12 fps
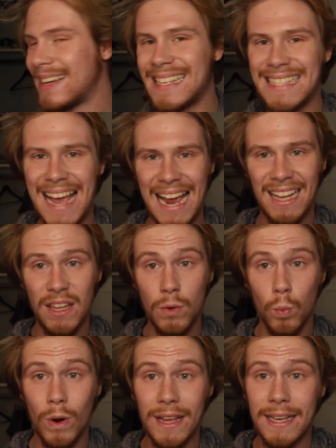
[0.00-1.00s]
exactly
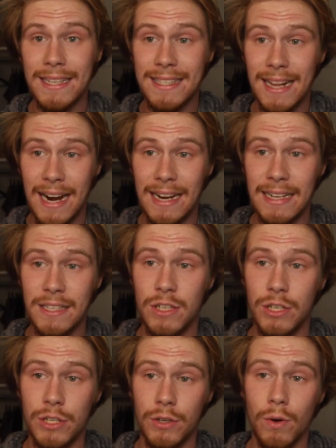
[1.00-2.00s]
what it is that I need to
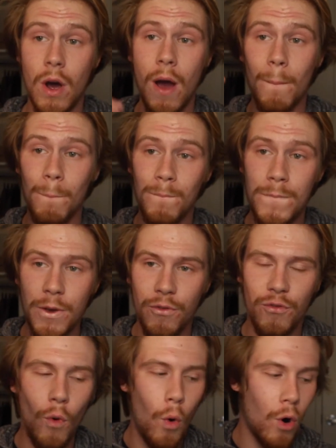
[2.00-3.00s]
do
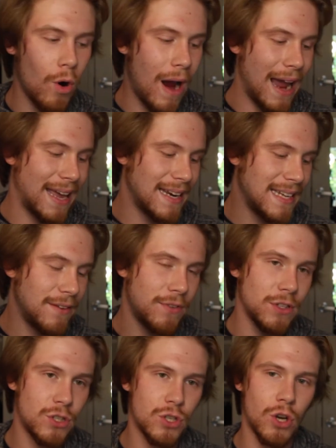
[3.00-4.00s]
before I can
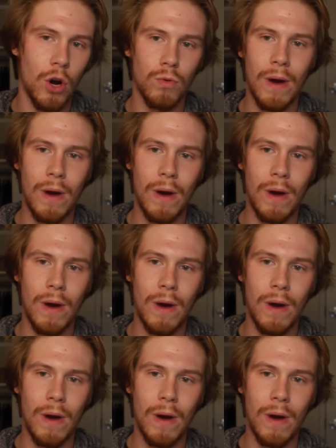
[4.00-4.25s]
even start